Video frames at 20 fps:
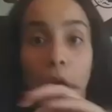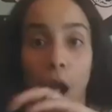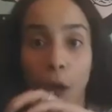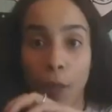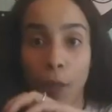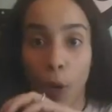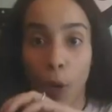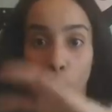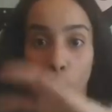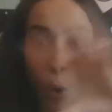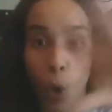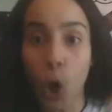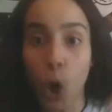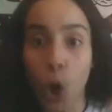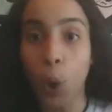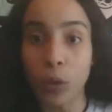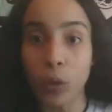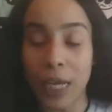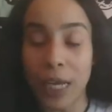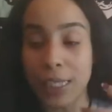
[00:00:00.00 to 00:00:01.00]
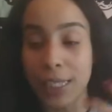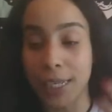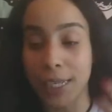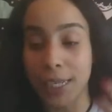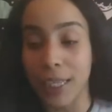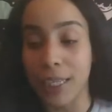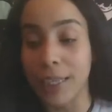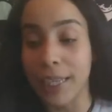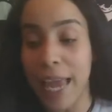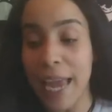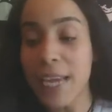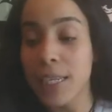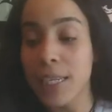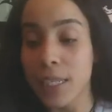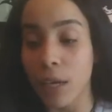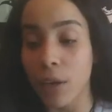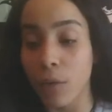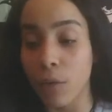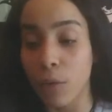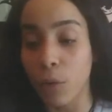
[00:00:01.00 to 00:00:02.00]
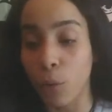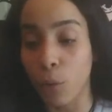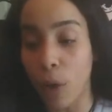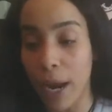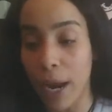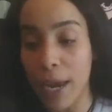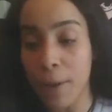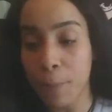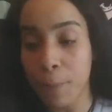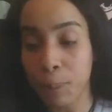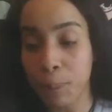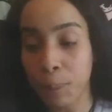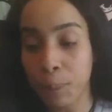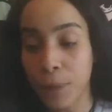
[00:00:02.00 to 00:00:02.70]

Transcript: the world as a collective, right?